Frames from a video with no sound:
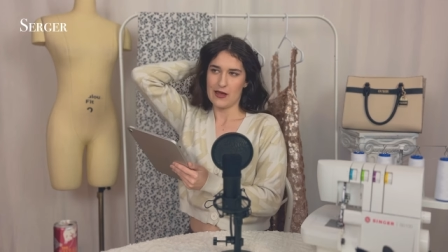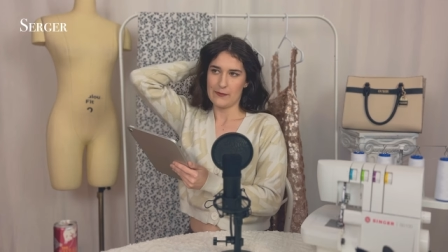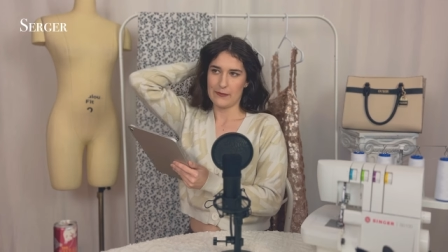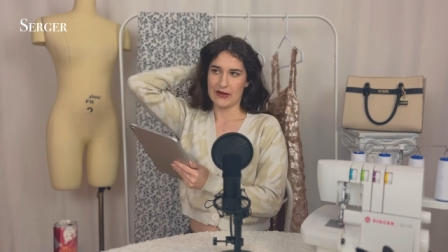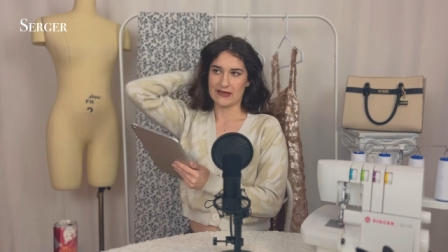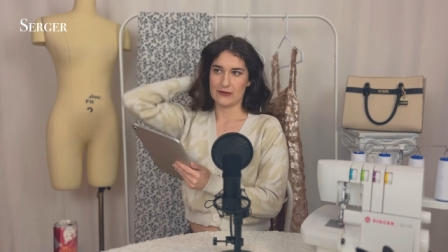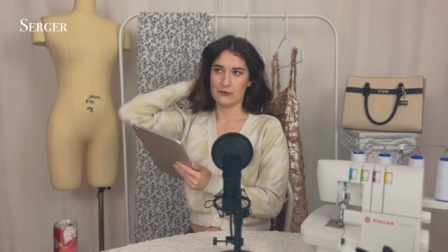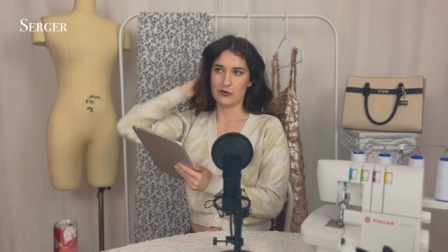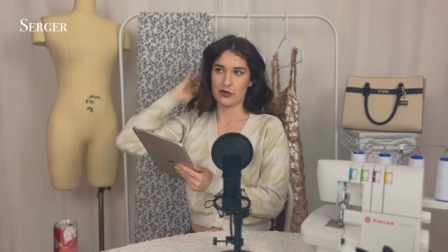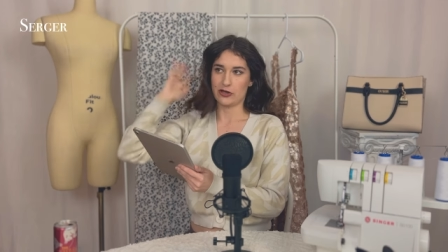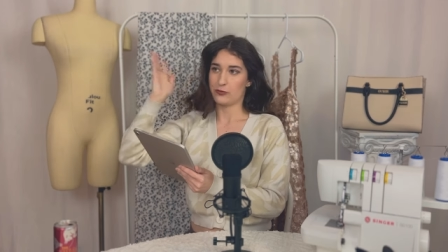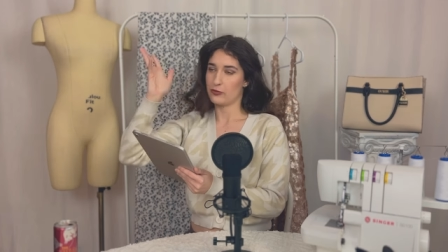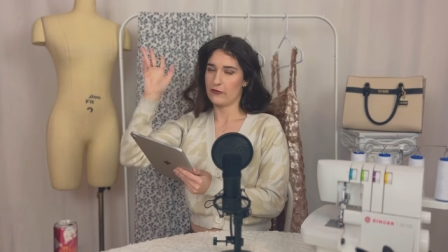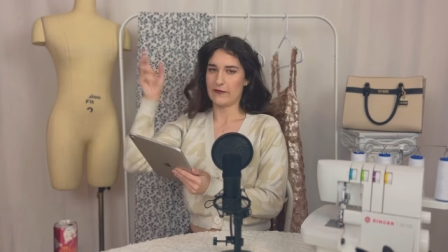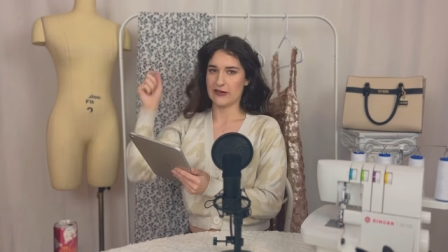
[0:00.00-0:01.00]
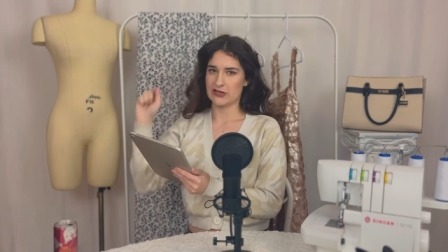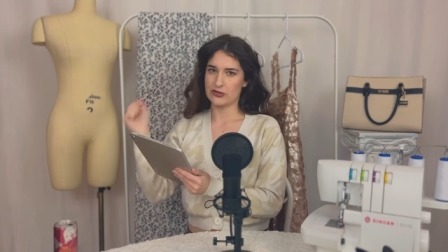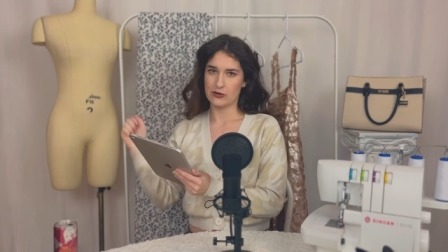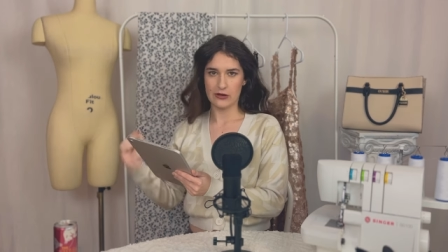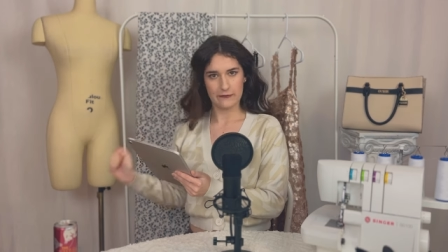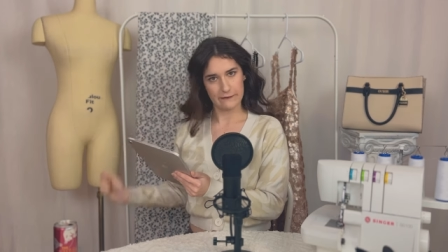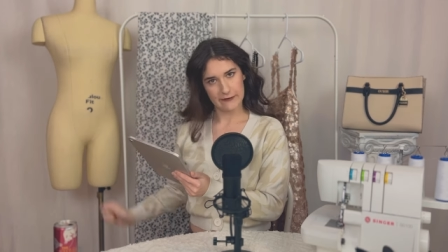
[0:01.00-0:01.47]
make them look
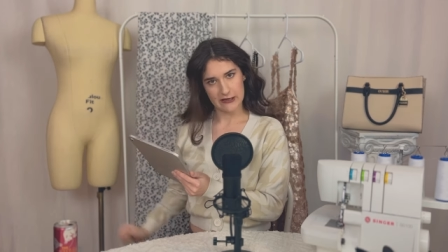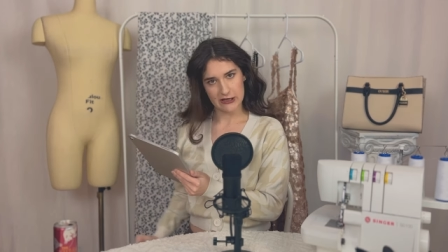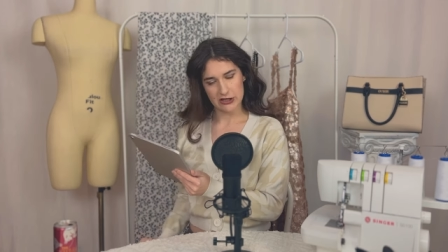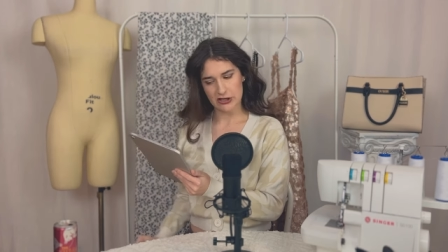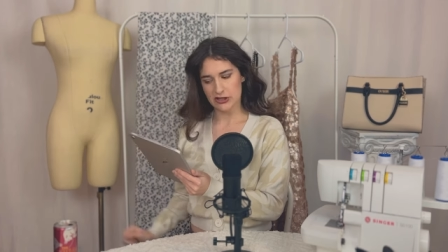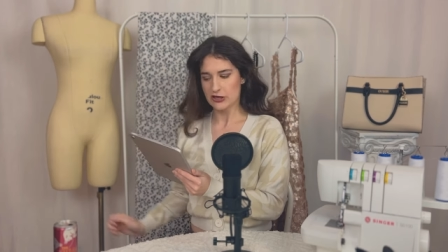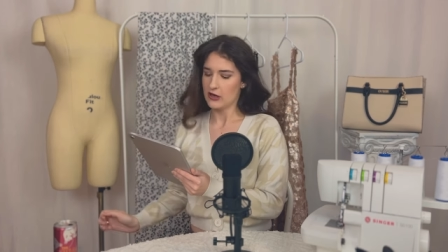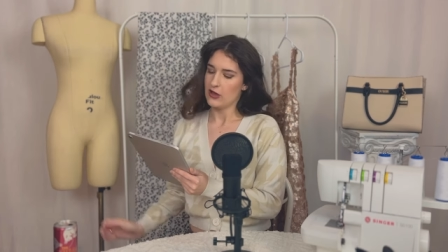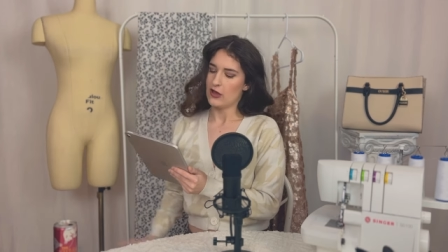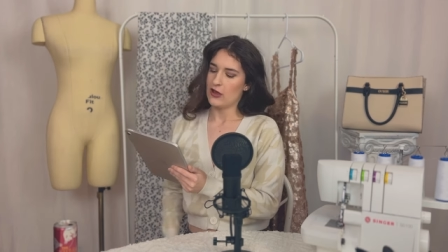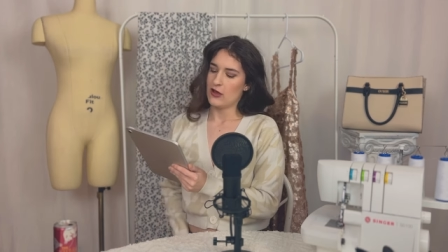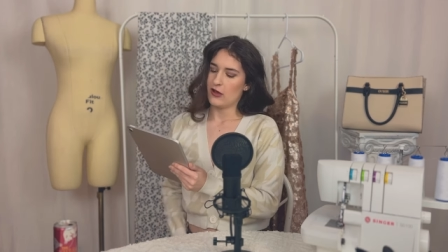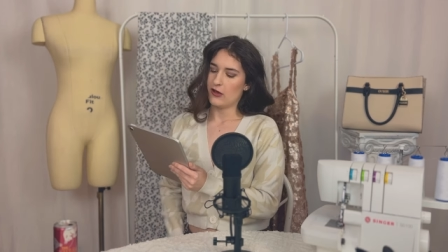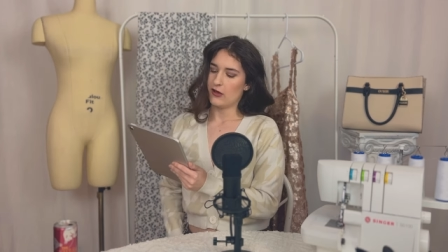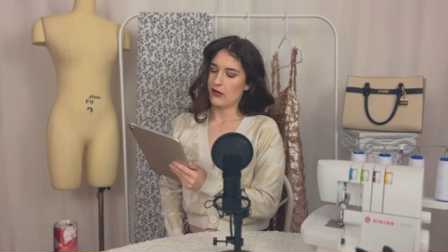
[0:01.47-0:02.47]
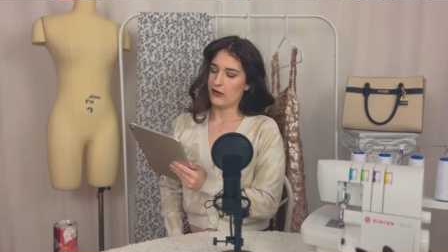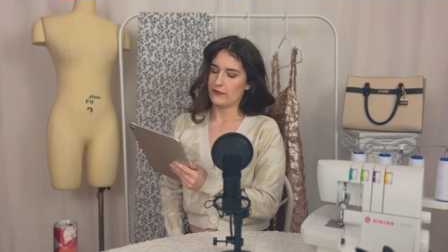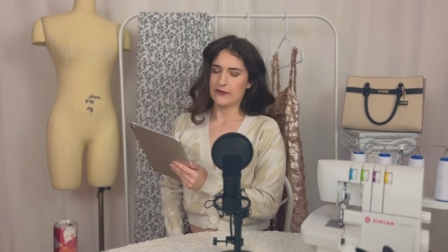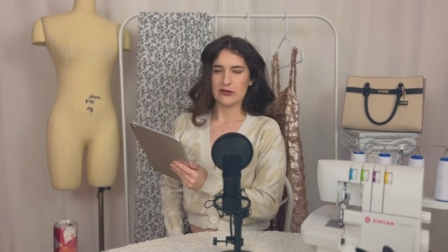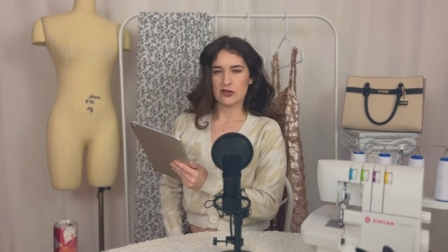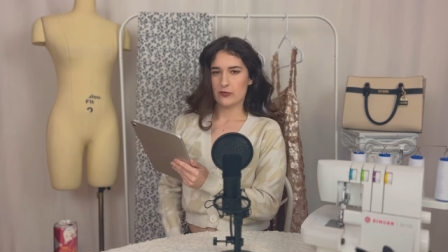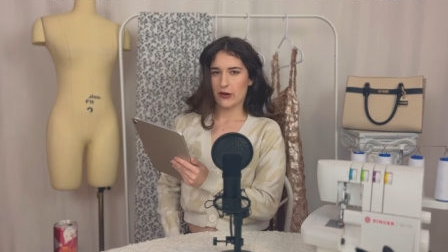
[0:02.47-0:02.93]
professional and finished.
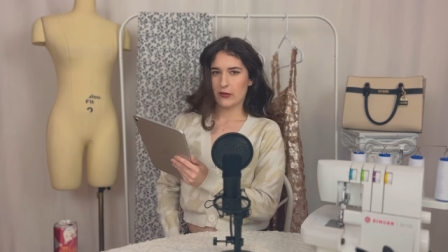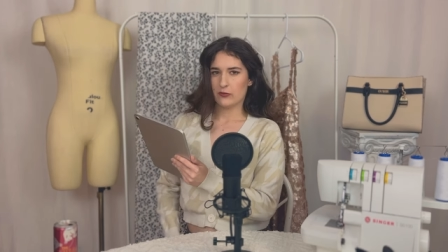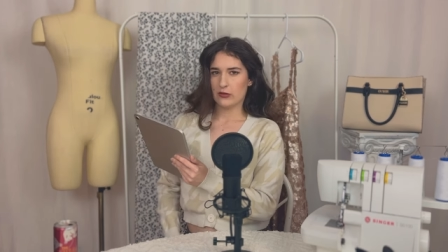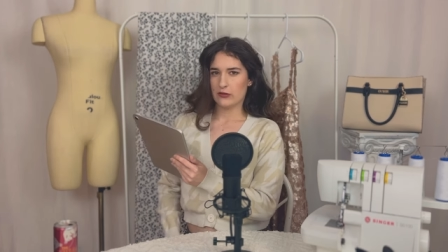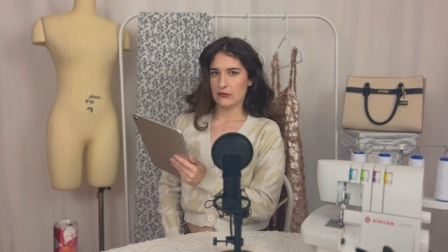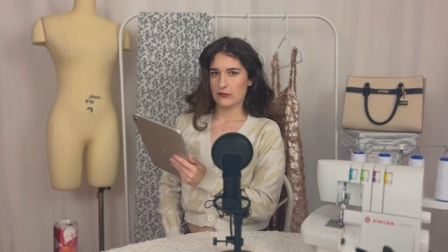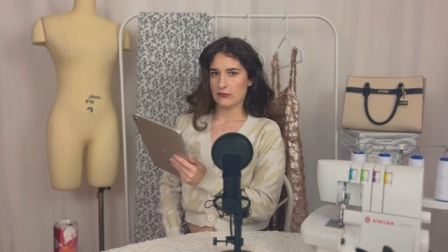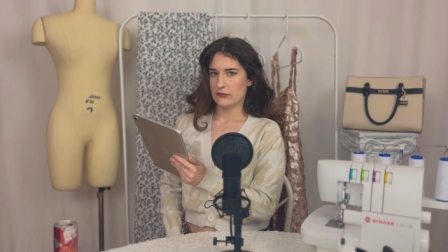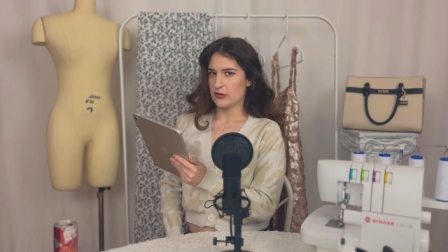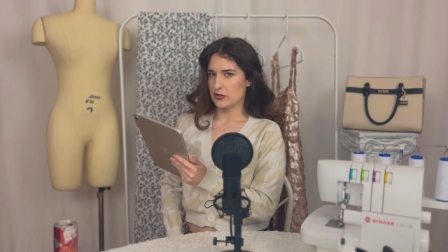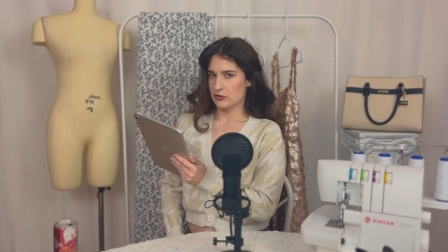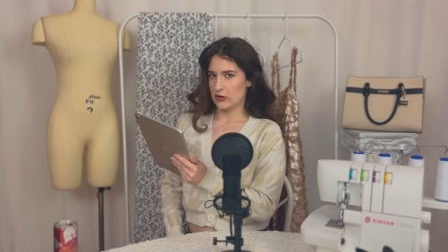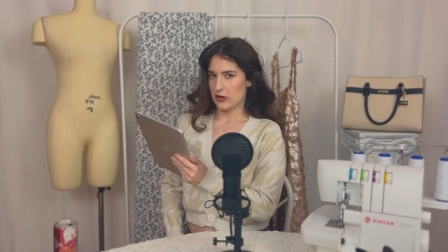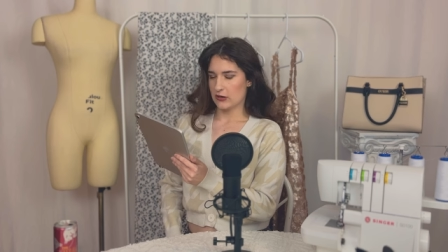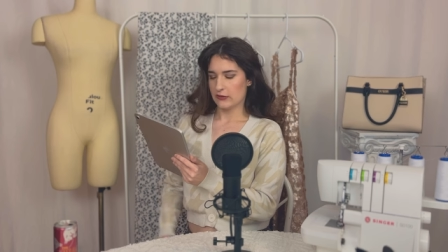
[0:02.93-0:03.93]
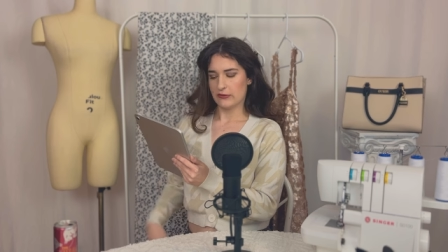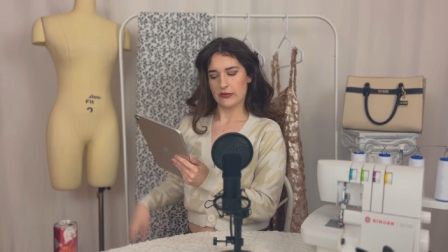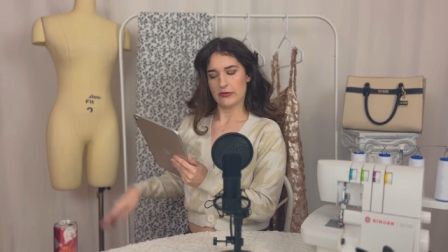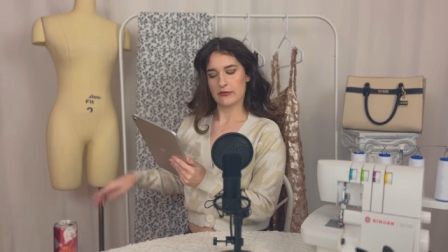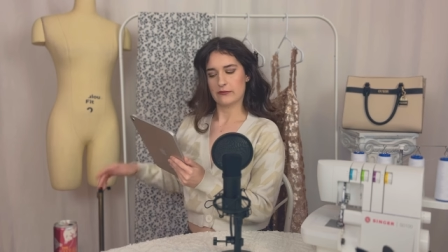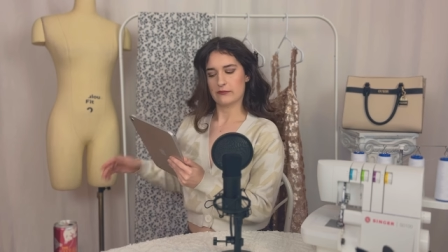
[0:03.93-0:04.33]
Did you buy one? Did you not?